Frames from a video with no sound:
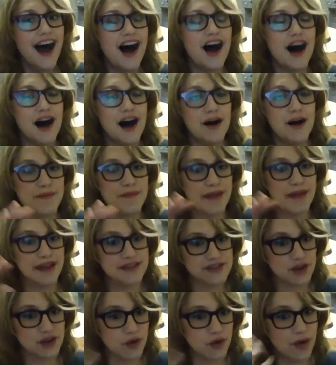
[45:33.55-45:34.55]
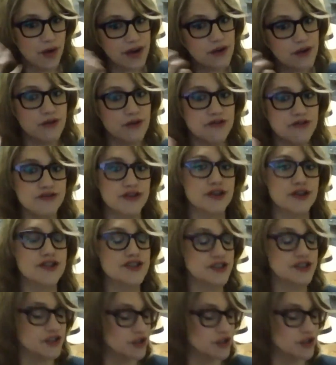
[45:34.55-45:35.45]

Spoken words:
And so what it refers